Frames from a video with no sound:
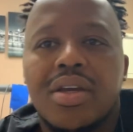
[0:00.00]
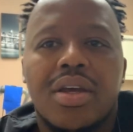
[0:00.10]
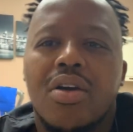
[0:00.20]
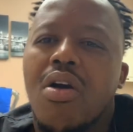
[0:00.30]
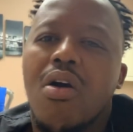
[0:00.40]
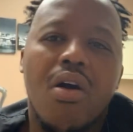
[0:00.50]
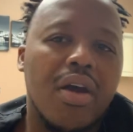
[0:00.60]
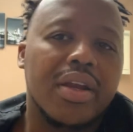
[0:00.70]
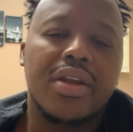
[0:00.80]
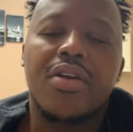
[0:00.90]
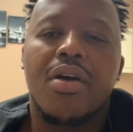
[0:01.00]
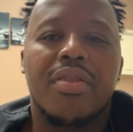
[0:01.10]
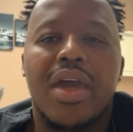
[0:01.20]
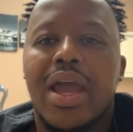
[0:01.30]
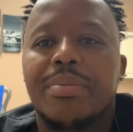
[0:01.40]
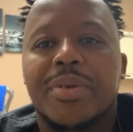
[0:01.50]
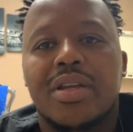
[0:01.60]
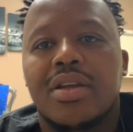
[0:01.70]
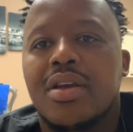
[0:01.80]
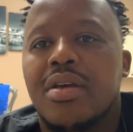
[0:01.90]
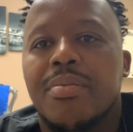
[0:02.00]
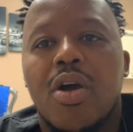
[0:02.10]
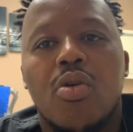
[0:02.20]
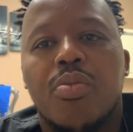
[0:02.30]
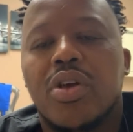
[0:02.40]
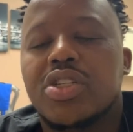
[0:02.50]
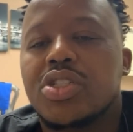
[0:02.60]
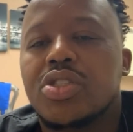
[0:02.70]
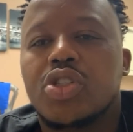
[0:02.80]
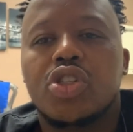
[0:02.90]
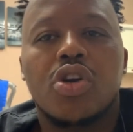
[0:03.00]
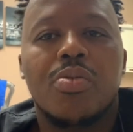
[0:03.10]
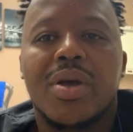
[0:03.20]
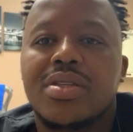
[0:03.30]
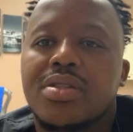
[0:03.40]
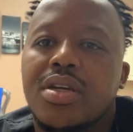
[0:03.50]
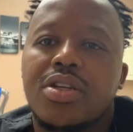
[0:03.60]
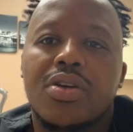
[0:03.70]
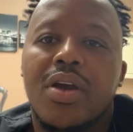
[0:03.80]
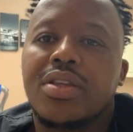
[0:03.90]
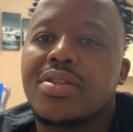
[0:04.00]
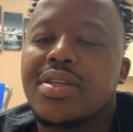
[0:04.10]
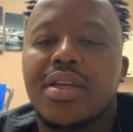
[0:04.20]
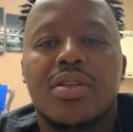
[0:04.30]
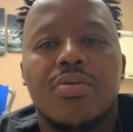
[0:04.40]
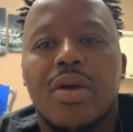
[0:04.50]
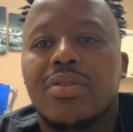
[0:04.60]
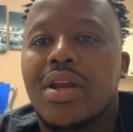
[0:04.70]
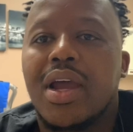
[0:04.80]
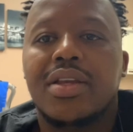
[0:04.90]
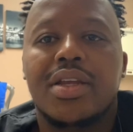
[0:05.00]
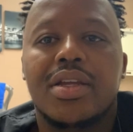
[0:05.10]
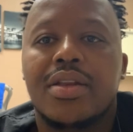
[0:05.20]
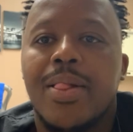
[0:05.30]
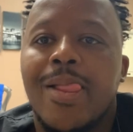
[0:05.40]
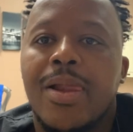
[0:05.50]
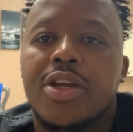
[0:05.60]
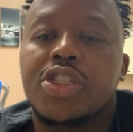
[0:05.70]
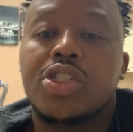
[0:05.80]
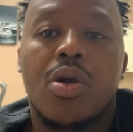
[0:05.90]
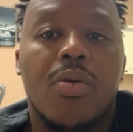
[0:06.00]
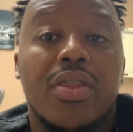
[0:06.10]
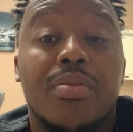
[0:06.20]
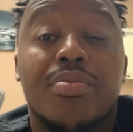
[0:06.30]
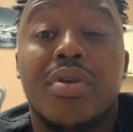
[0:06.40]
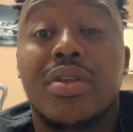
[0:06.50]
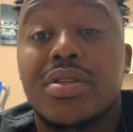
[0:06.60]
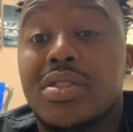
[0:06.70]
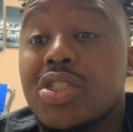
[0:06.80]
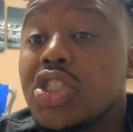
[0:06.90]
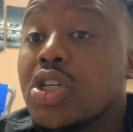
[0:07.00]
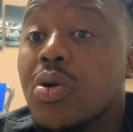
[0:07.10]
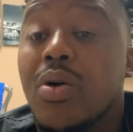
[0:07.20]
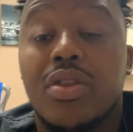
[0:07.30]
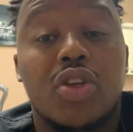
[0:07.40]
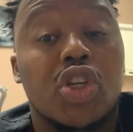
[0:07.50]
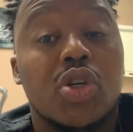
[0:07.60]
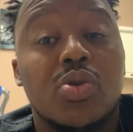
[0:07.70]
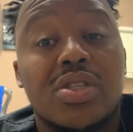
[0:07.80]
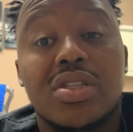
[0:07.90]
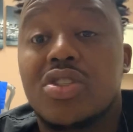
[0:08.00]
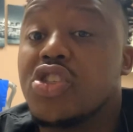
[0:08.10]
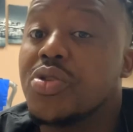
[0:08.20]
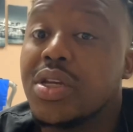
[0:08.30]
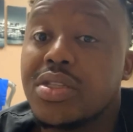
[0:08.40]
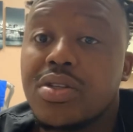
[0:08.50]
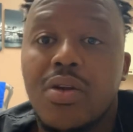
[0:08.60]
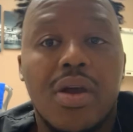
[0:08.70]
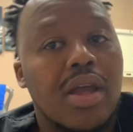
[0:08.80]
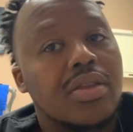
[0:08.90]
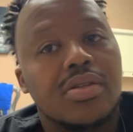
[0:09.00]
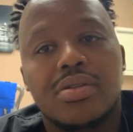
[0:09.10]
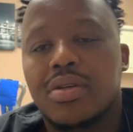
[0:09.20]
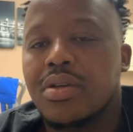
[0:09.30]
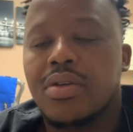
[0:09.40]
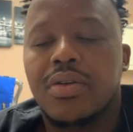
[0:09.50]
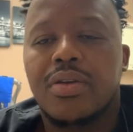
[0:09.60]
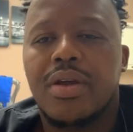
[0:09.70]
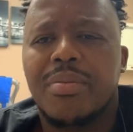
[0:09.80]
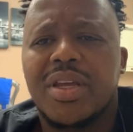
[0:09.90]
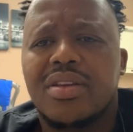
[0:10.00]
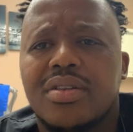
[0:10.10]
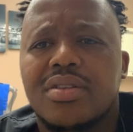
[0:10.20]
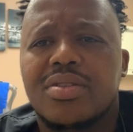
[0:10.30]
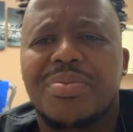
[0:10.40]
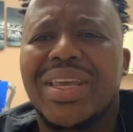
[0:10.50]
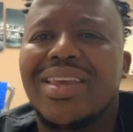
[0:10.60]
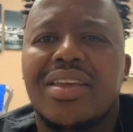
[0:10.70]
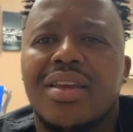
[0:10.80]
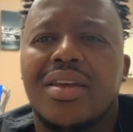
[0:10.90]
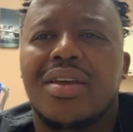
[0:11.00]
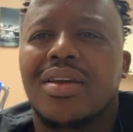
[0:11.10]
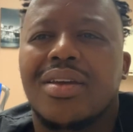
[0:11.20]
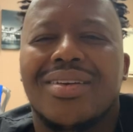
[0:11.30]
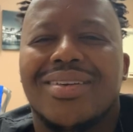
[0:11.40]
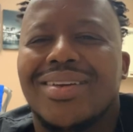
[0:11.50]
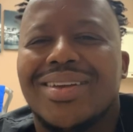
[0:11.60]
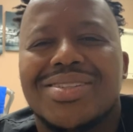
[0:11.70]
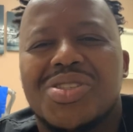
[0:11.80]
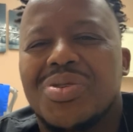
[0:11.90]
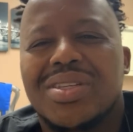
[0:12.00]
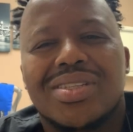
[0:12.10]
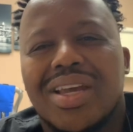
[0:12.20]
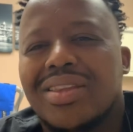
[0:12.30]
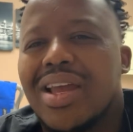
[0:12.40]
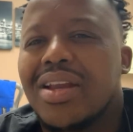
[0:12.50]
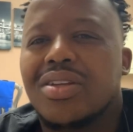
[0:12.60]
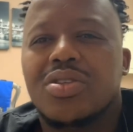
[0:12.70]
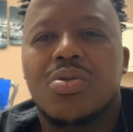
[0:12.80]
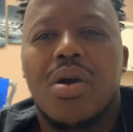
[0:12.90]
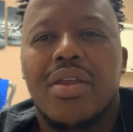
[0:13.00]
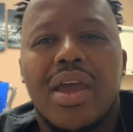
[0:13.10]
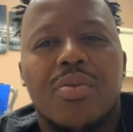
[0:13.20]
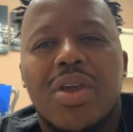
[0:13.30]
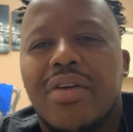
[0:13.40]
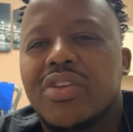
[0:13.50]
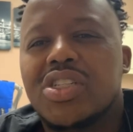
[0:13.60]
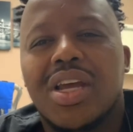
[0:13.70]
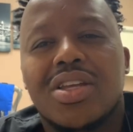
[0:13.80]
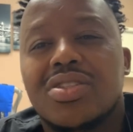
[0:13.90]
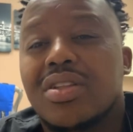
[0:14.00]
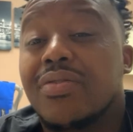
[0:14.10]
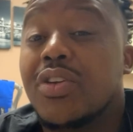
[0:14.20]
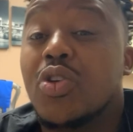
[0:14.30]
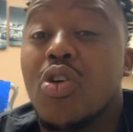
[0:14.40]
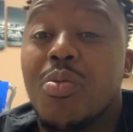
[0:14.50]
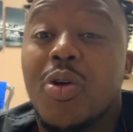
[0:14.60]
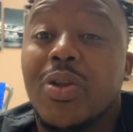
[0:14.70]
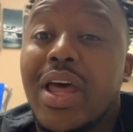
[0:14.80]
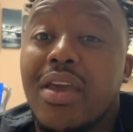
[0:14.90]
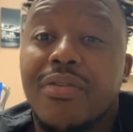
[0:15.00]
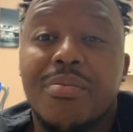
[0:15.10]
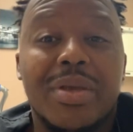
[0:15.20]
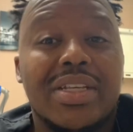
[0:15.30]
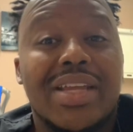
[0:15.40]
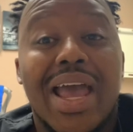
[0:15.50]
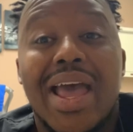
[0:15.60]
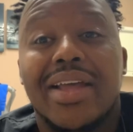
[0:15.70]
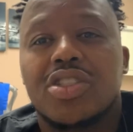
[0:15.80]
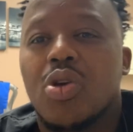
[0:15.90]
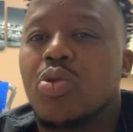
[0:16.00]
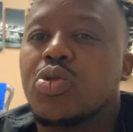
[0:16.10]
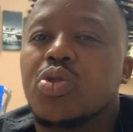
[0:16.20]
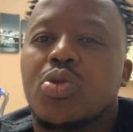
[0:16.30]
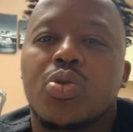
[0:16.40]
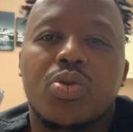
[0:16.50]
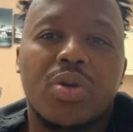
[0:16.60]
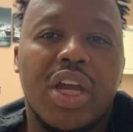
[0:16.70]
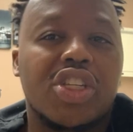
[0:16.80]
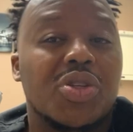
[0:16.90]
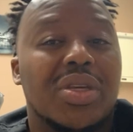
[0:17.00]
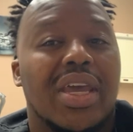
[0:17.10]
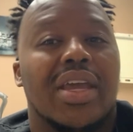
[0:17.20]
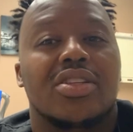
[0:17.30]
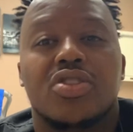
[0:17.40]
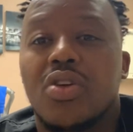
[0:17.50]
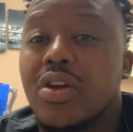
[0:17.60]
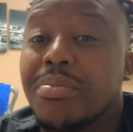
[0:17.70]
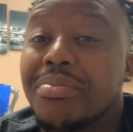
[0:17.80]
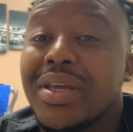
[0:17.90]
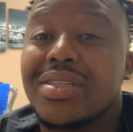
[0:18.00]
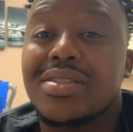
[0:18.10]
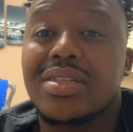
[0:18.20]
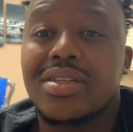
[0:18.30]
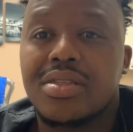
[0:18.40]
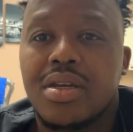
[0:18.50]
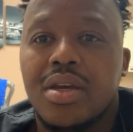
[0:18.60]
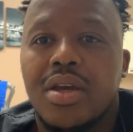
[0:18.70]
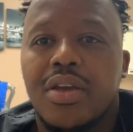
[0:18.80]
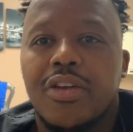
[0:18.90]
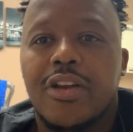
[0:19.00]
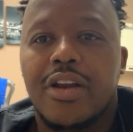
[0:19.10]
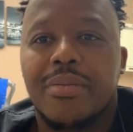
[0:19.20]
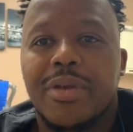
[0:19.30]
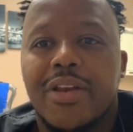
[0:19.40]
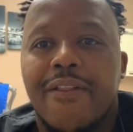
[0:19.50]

hard and all that, but my whole point is just to show my son, you don't have to take the route that I did show other brothers and show other dudes in the streets. You don't have to, you know I mean, be in the streets like that and do all that. We have a chance to live a normal life, be dads, go to school, educate, start a business, you know what I mean?